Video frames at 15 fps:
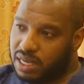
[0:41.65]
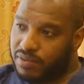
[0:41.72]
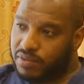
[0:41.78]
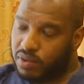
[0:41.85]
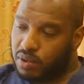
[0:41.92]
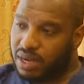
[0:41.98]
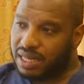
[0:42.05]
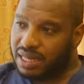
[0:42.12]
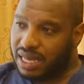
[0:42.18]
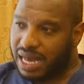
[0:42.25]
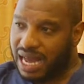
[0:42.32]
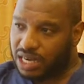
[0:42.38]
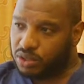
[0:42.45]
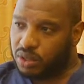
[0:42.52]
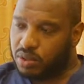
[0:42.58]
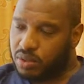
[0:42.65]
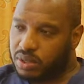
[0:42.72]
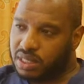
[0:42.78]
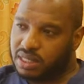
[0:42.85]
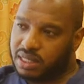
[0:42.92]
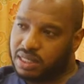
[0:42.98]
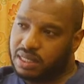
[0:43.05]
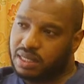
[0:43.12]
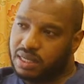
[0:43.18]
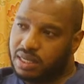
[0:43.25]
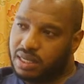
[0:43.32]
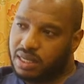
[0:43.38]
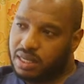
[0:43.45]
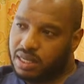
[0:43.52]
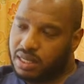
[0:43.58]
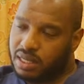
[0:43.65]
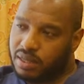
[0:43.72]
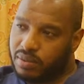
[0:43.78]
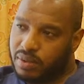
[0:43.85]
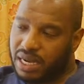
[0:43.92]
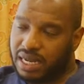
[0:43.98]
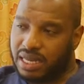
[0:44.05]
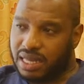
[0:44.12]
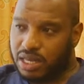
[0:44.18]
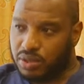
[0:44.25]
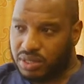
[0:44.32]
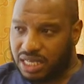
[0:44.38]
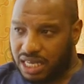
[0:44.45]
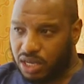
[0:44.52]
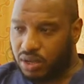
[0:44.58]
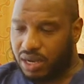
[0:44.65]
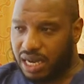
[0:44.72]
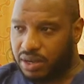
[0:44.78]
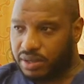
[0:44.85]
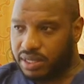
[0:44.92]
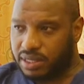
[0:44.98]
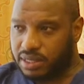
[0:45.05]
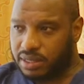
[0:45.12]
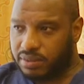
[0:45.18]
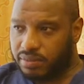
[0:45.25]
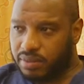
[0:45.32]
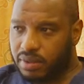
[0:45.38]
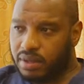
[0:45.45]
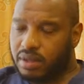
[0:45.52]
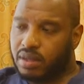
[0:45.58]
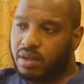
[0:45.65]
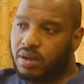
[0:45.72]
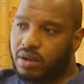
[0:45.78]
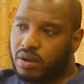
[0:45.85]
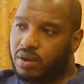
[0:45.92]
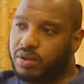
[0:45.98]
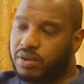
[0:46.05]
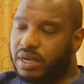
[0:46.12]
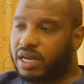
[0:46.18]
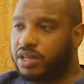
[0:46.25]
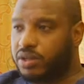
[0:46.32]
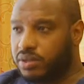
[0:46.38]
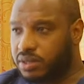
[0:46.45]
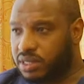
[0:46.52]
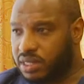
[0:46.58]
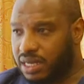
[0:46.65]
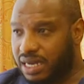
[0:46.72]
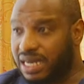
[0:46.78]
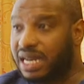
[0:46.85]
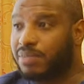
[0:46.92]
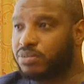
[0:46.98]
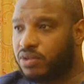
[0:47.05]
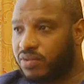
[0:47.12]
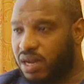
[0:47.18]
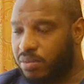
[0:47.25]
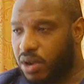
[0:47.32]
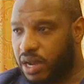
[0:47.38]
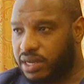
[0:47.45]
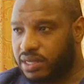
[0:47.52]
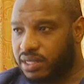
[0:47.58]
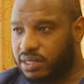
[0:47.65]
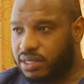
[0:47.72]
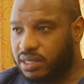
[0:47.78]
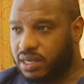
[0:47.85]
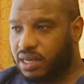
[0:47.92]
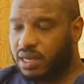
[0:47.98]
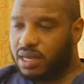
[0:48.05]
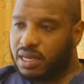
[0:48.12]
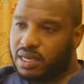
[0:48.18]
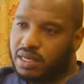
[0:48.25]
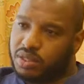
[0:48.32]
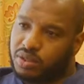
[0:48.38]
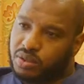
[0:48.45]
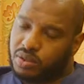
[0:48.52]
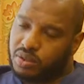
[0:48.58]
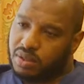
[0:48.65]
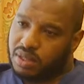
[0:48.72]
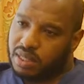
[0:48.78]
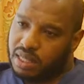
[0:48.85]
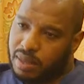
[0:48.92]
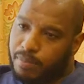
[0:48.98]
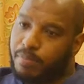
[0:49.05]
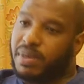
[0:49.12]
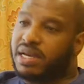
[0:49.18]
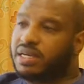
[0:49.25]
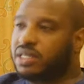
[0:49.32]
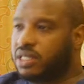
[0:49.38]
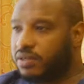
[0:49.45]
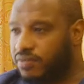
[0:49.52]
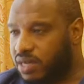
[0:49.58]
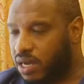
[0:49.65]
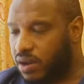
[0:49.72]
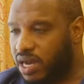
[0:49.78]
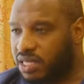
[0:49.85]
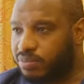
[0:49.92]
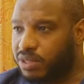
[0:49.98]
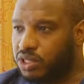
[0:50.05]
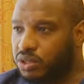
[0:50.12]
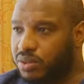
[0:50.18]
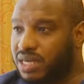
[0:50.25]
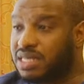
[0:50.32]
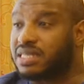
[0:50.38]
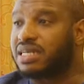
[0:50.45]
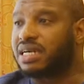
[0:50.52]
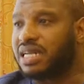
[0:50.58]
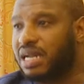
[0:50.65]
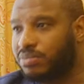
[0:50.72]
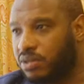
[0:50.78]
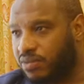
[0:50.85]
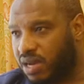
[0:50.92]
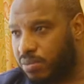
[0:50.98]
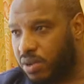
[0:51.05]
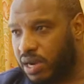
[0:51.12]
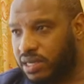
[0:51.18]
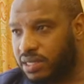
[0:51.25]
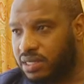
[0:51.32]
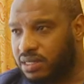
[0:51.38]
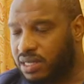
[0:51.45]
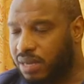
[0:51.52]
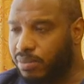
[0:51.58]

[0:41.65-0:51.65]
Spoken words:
If you look at the actual quantity, you can either use kilocalories or you can use grams of carbohydrates. So the big shift now has been towards grams of carbohydrates.